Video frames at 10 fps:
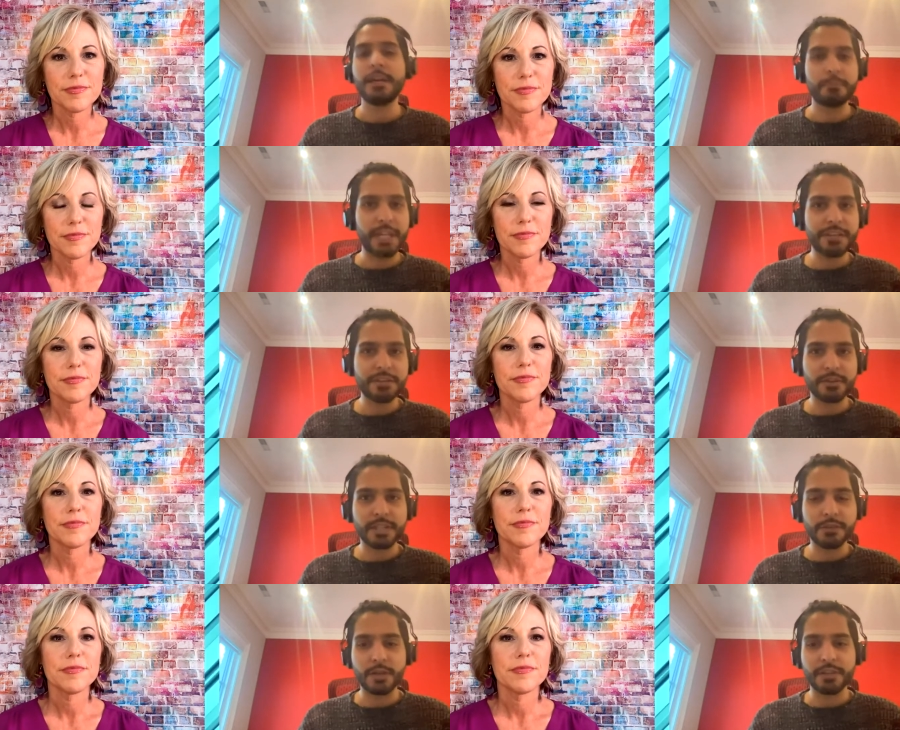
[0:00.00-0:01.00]
Speaker 1: Make sure that
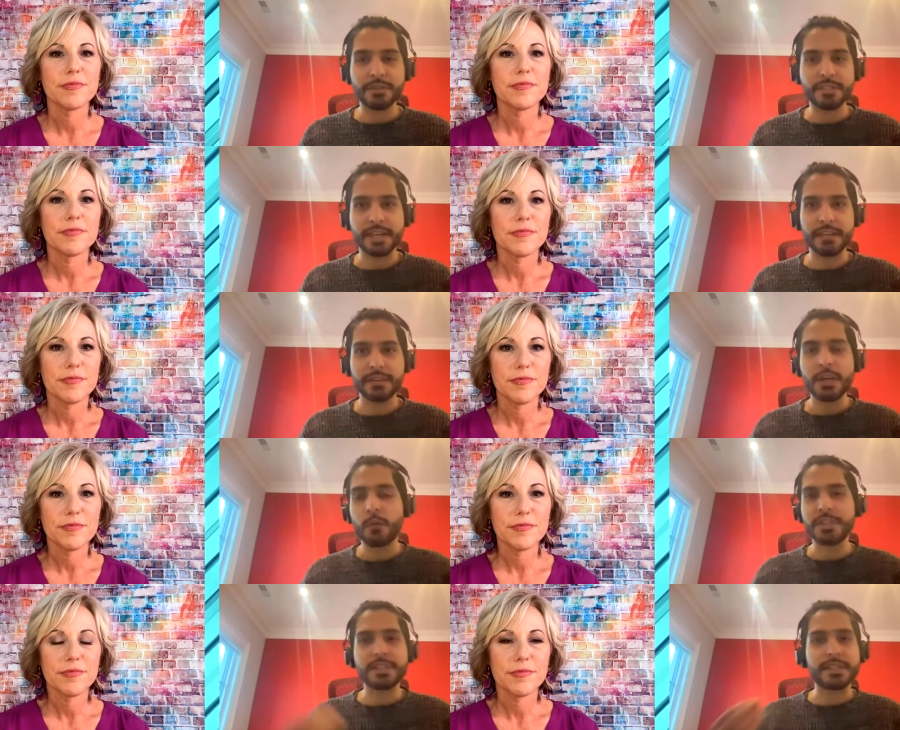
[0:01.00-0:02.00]
you understand
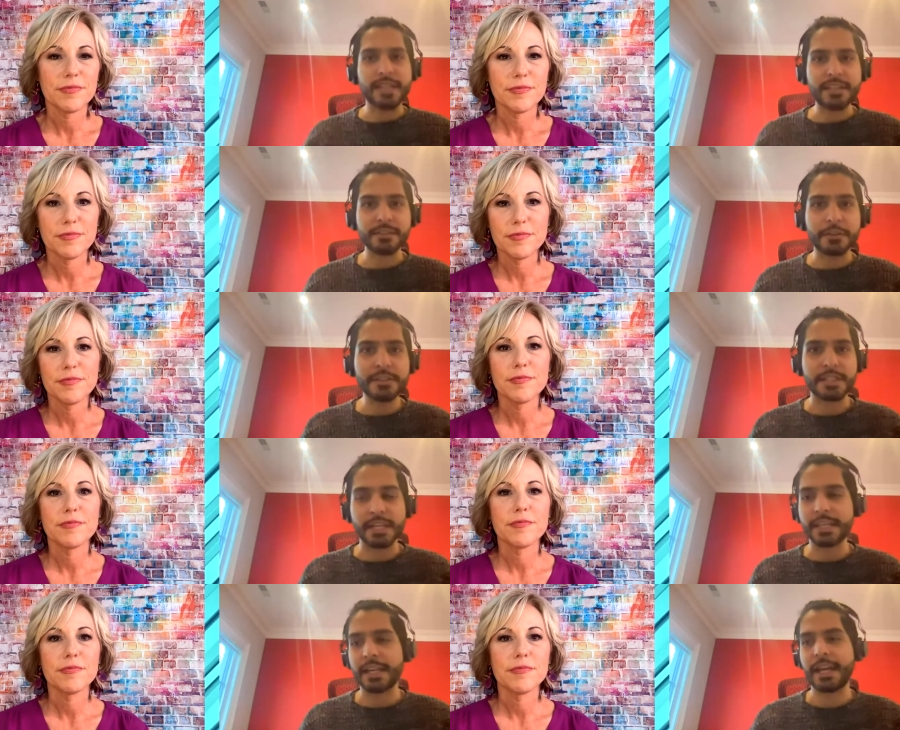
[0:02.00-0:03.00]
what success looks
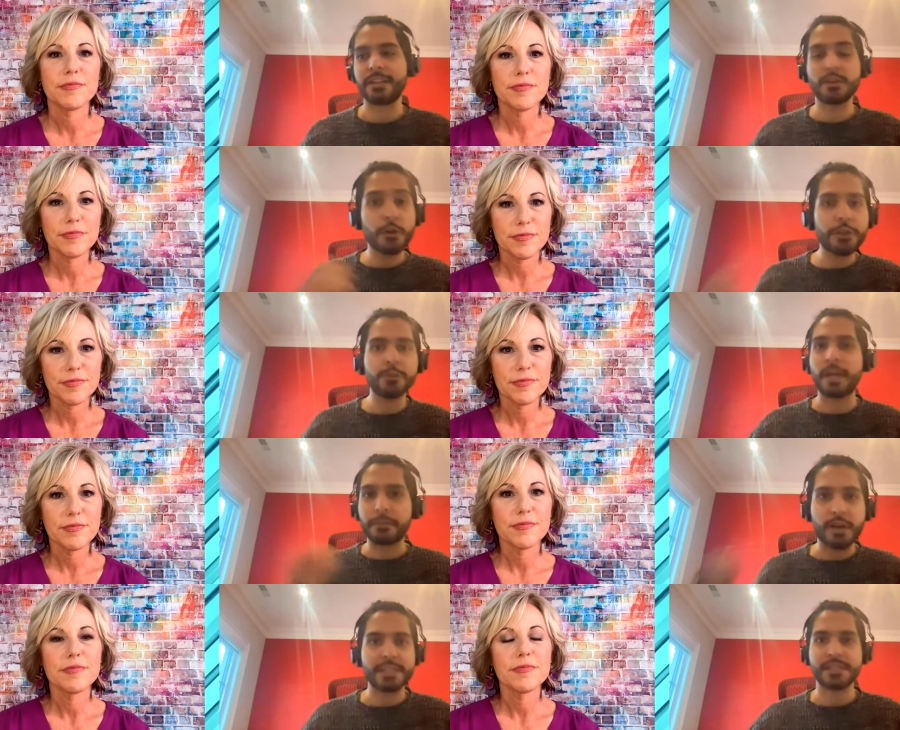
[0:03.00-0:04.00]
like and go through
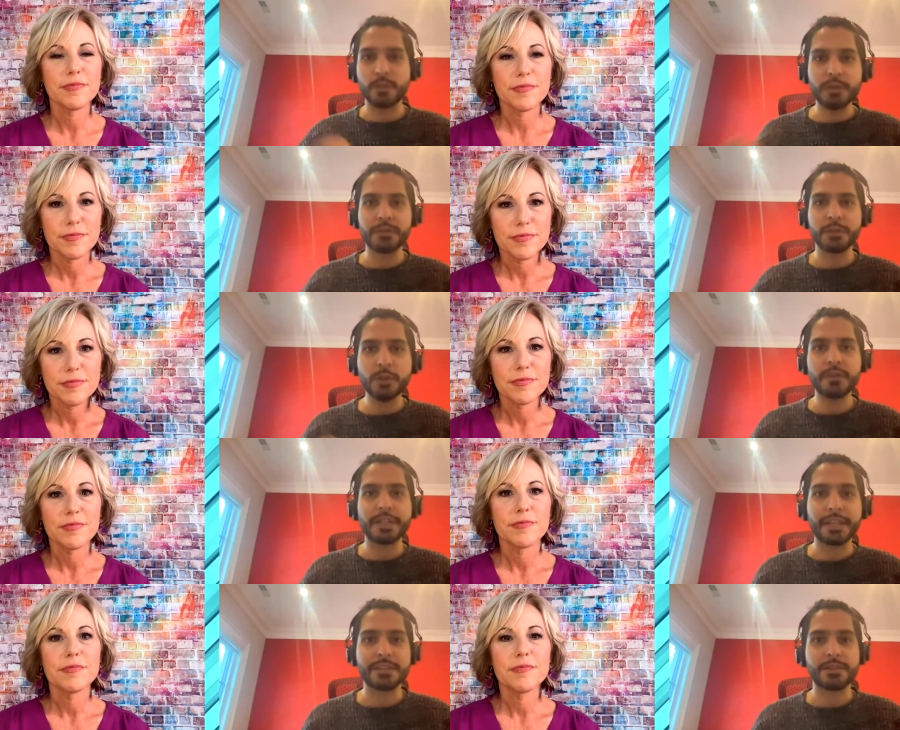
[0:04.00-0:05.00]
that process over and over
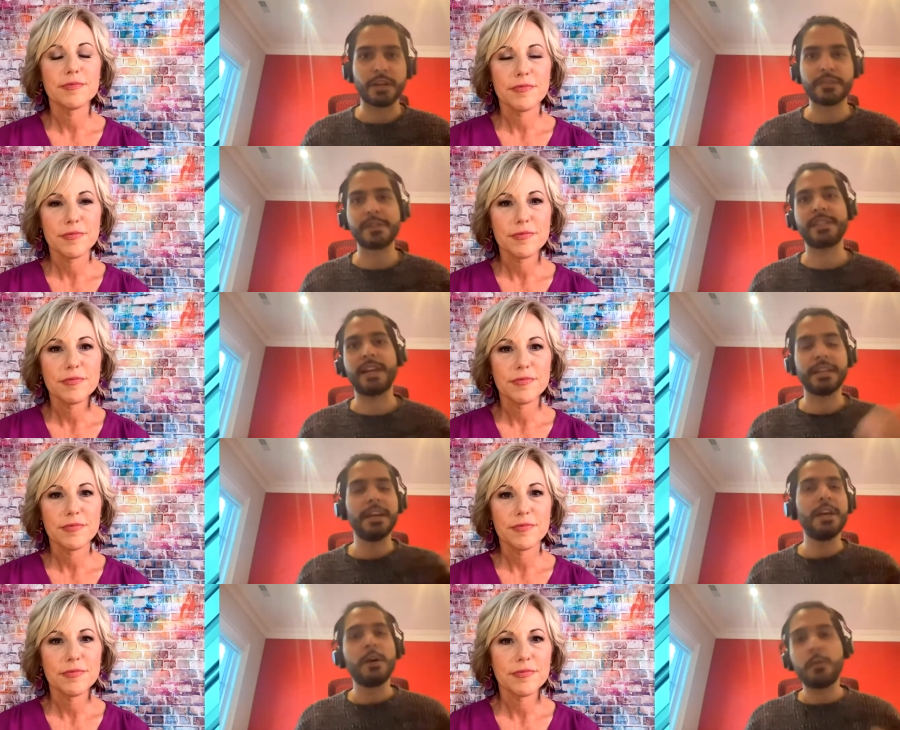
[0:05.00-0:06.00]
again so you understand
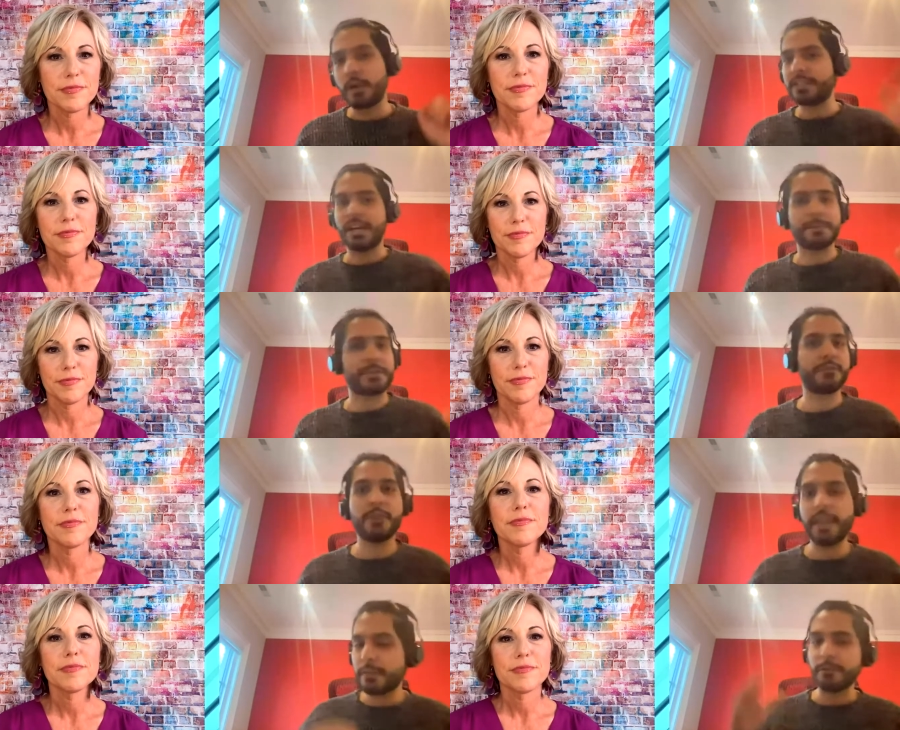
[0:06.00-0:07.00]
what types of
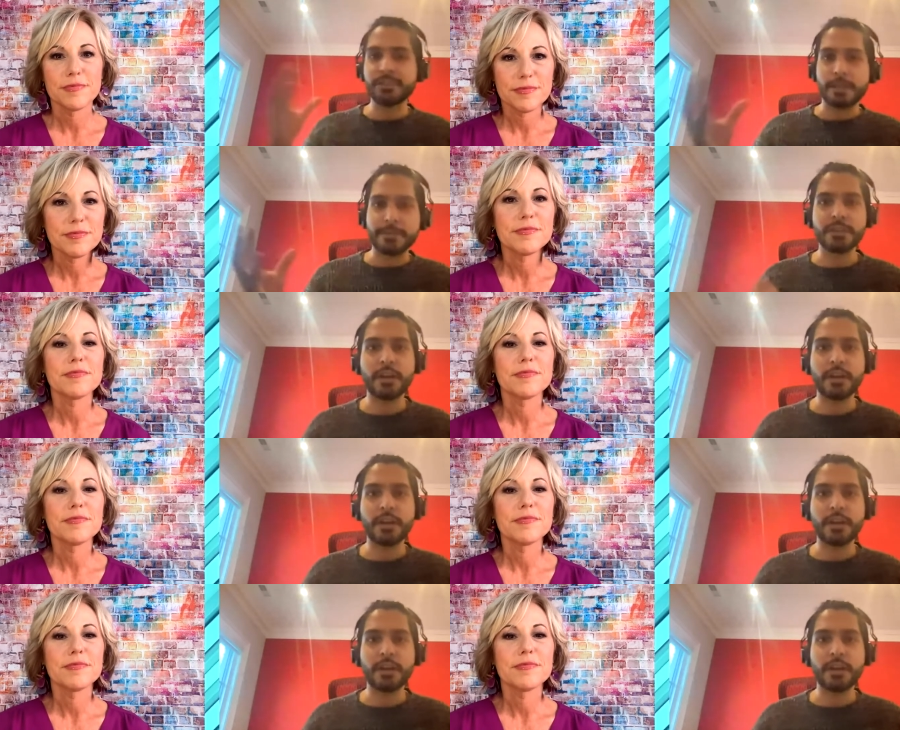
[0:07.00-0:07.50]
creative, what types of